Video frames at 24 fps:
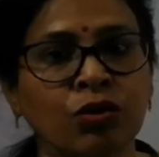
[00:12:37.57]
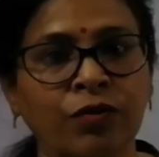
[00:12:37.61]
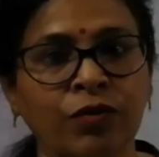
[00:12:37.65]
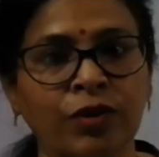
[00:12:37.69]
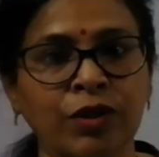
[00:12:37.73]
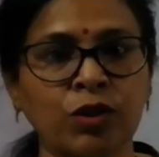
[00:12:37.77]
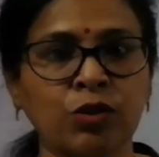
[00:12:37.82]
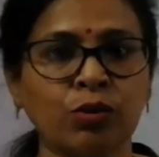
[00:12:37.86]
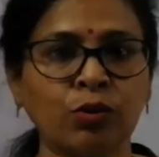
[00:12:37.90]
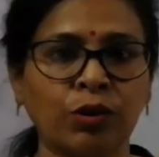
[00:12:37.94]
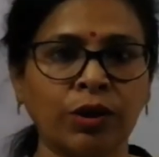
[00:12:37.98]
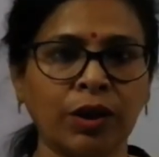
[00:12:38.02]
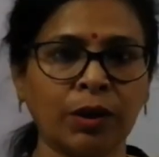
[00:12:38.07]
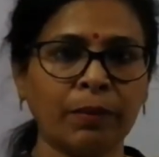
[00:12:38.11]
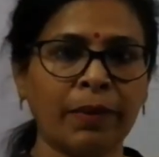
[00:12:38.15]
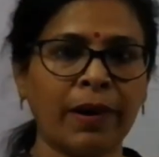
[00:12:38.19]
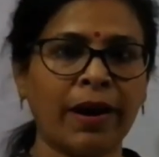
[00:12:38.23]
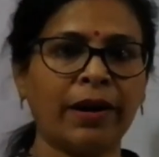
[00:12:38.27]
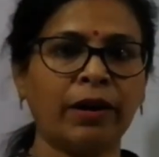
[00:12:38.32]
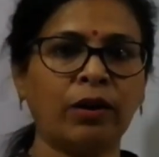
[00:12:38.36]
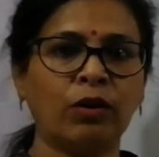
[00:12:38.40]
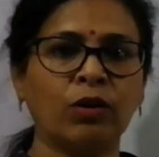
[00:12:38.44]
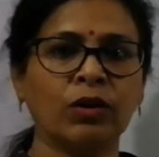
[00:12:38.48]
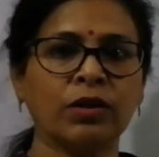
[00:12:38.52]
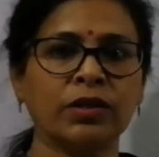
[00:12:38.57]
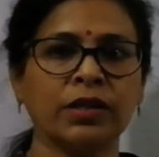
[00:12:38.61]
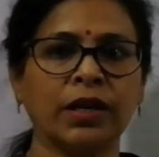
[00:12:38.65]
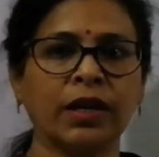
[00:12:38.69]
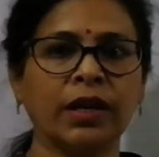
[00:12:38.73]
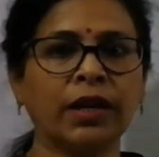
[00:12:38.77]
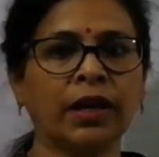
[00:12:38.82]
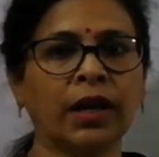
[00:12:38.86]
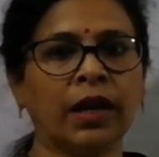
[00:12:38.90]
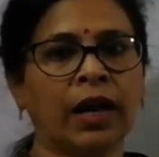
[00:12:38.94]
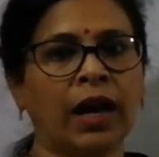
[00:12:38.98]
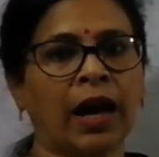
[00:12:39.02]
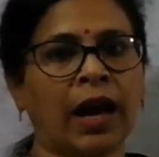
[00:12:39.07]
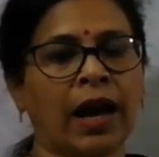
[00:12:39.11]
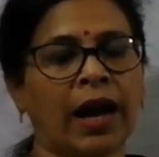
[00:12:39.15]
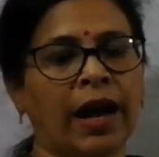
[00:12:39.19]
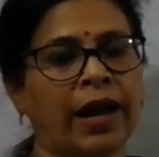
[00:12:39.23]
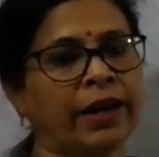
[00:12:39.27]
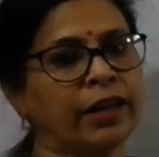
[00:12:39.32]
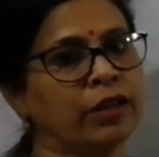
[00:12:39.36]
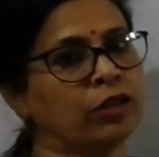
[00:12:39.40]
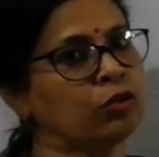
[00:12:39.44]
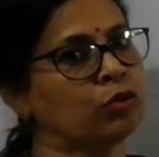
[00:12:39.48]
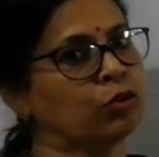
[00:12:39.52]
of the sodium hydroxide,
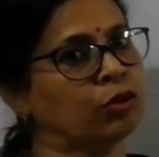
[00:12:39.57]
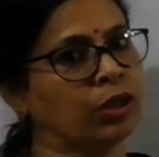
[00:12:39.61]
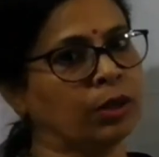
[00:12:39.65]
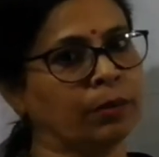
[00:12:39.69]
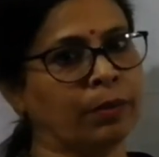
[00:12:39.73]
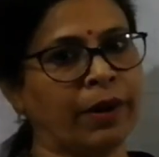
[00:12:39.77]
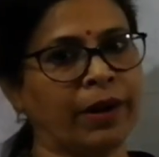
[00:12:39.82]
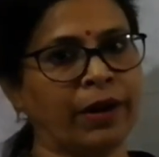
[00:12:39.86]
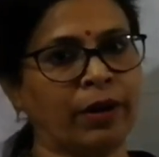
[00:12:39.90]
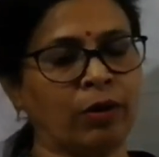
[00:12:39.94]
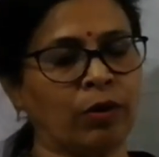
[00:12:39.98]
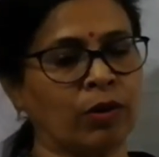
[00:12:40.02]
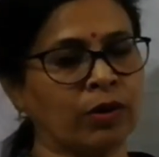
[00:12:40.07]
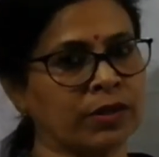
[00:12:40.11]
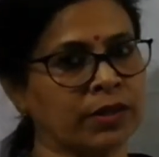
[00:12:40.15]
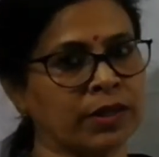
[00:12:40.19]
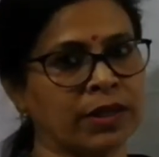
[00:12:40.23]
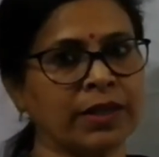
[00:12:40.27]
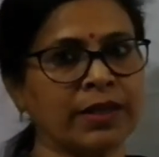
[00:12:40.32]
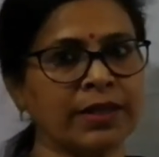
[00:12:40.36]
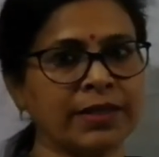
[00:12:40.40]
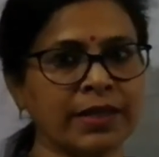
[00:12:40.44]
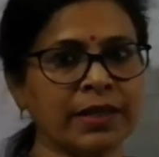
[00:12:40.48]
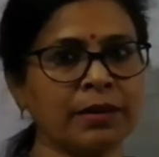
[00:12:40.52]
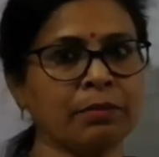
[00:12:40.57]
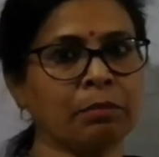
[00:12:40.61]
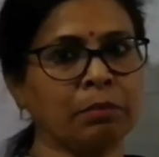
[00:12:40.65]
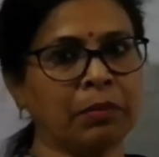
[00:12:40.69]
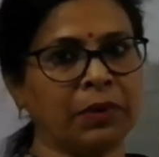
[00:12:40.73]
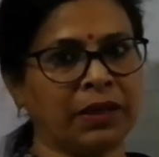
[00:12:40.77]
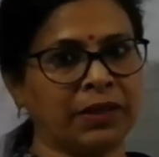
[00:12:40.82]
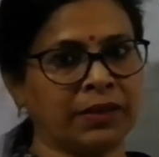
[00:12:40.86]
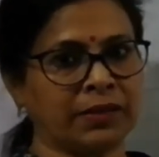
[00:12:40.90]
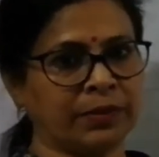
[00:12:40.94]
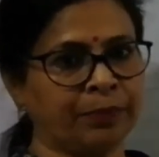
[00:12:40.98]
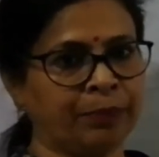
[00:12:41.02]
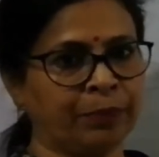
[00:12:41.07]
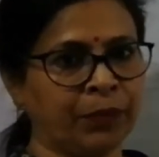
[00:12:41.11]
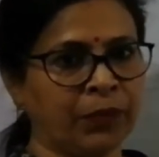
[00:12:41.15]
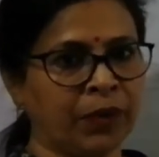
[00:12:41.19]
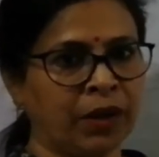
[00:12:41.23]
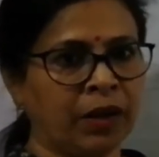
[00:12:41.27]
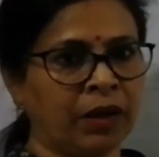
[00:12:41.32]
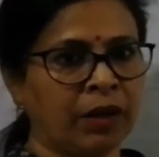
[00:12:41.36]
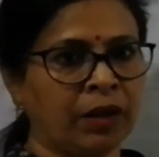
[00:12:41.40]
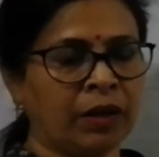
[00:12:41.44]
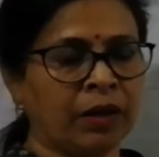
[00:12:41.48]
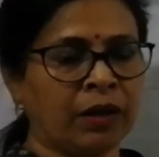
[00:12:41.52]
and sodium hydroxide is in base.
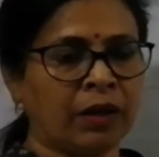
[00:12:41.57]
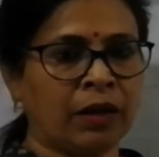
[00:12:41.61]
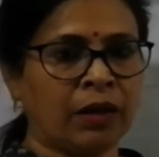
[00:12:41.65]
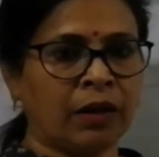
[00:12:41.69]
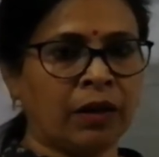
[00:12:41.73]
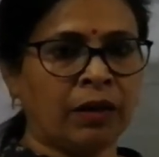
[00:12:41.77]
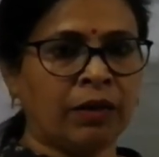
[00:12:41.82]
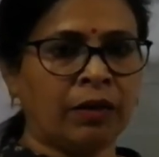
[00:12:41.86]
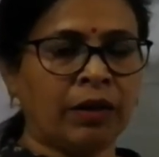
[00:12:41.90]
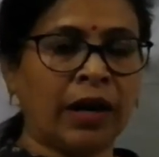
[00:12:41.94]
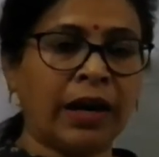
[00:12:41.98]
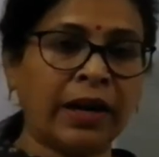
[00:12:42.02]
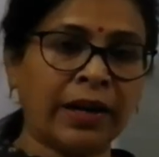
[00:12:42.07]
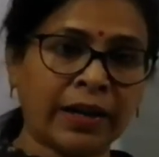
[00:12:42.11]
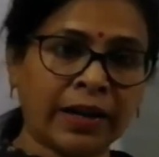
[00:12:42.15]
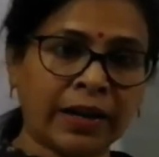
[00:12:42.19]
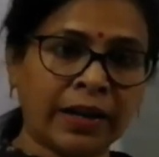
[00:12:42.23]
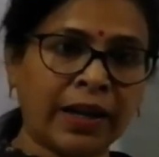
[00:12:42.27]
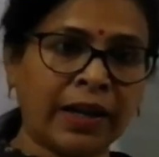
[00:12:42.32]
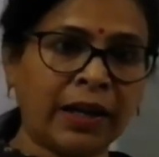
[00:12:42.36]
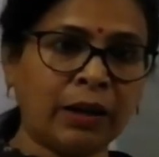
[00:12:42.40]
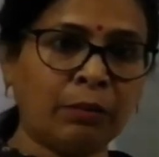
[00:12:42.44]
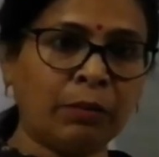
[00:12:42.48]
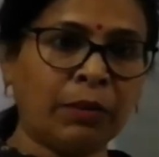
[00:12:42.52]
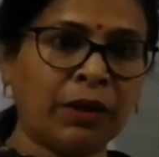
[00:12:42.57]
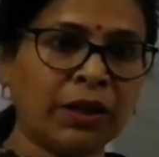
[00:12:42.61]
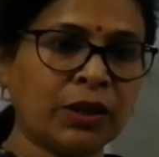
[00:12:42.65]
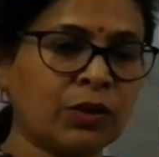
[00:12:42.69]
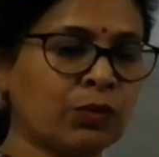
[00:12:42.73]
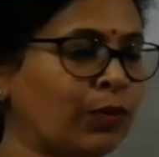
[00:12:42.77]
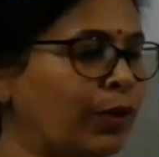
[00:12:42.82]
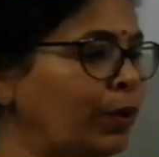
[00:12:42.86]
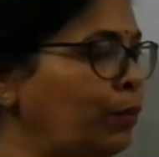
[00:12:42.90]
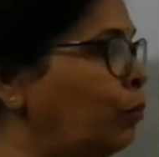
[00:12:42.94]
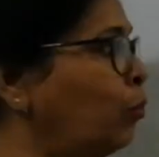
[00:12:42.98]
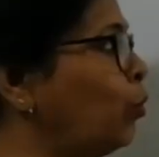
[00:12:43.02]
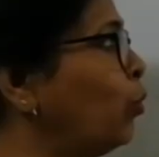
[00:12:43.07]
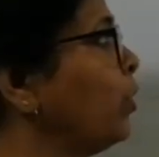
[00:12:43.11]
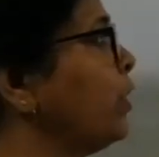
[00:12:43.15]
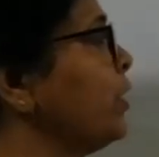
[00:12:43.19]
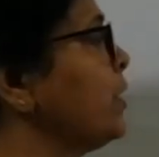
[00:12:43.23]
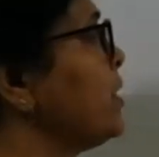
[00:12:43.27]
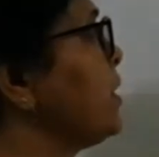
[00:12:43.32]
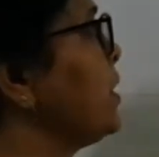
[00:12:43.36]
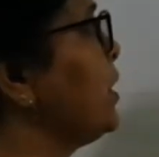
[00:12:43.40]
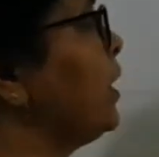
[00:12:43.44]
Alkaline base, one more is